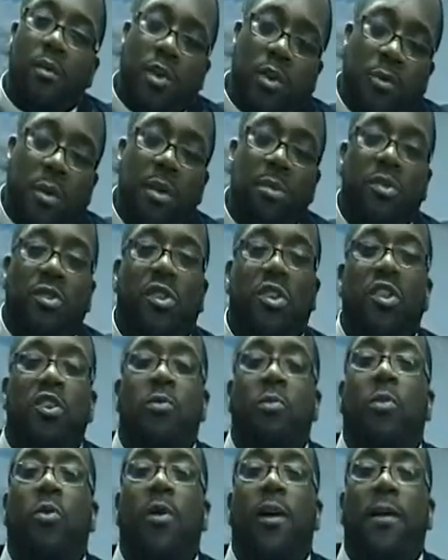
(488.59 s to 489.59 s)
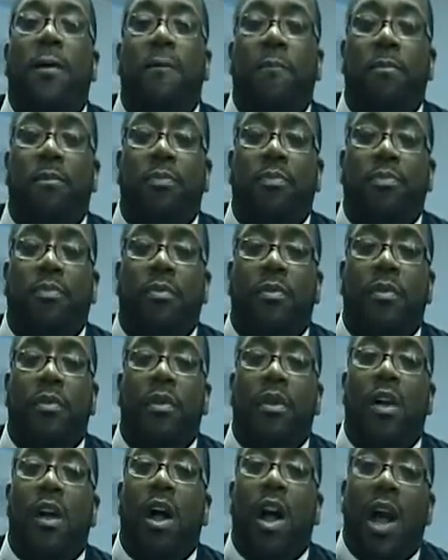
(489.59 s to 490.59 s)
Which brings us to this point
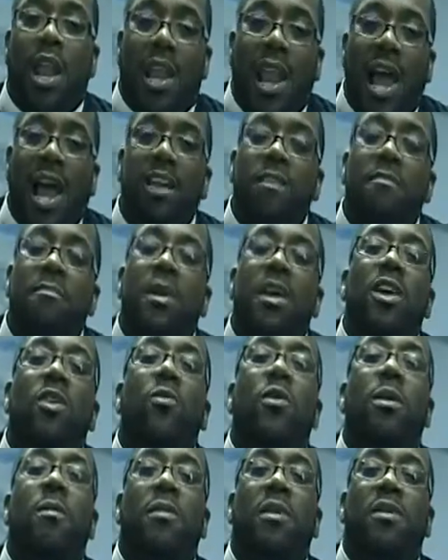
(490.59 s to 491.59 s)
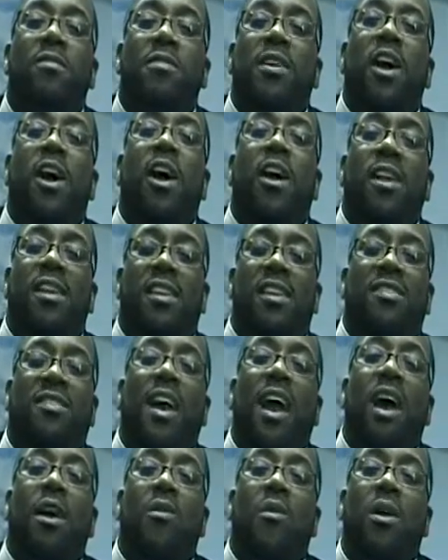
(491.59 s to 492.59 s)
a lot of men and women of God in
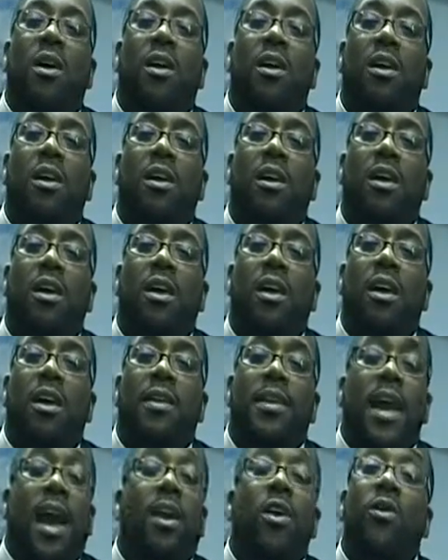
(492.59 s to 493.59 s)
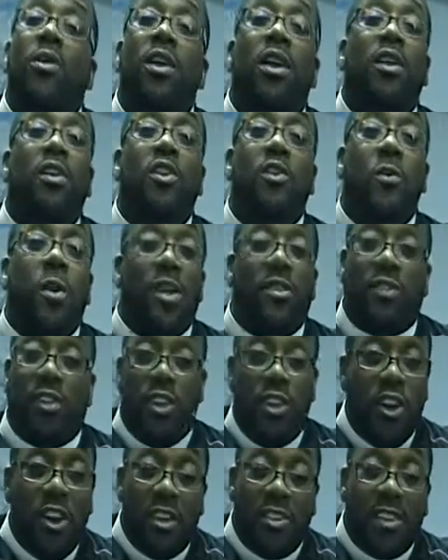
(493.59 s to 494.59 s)
this hour, not only are you
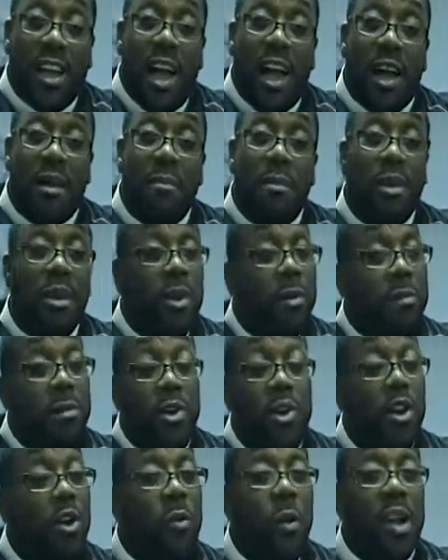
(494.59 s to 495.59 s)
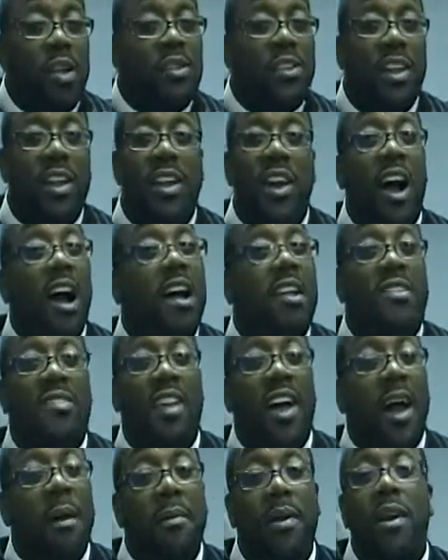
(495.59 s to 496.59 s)
wasting your time, but you're wasting
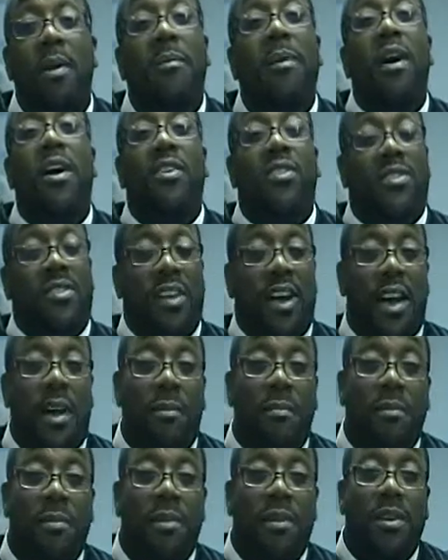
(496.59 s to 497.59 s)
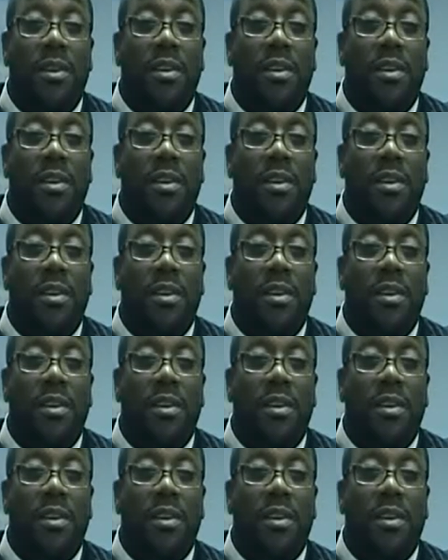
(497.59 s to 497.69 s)
God's time and everybody else's time.